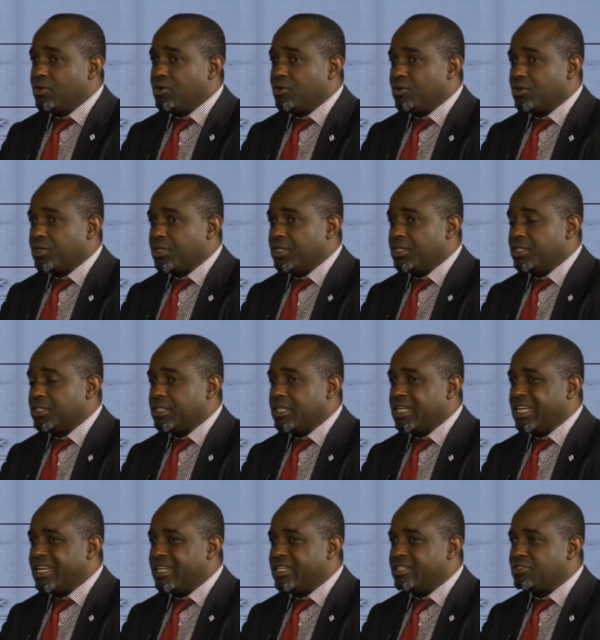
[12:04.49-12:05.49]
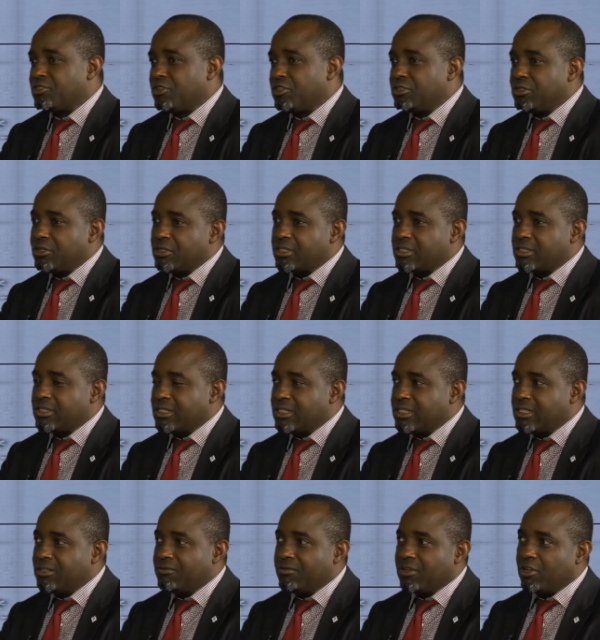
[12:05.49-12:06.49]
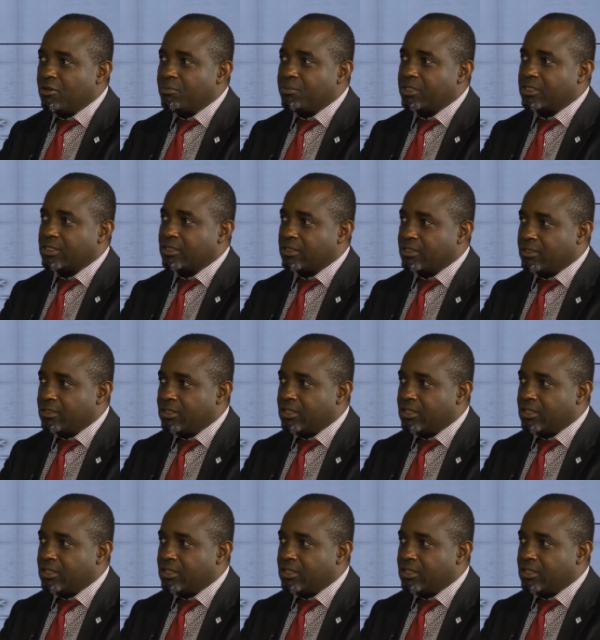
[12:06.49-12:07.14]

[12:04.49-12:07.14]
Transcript: okay, it is not just developing it.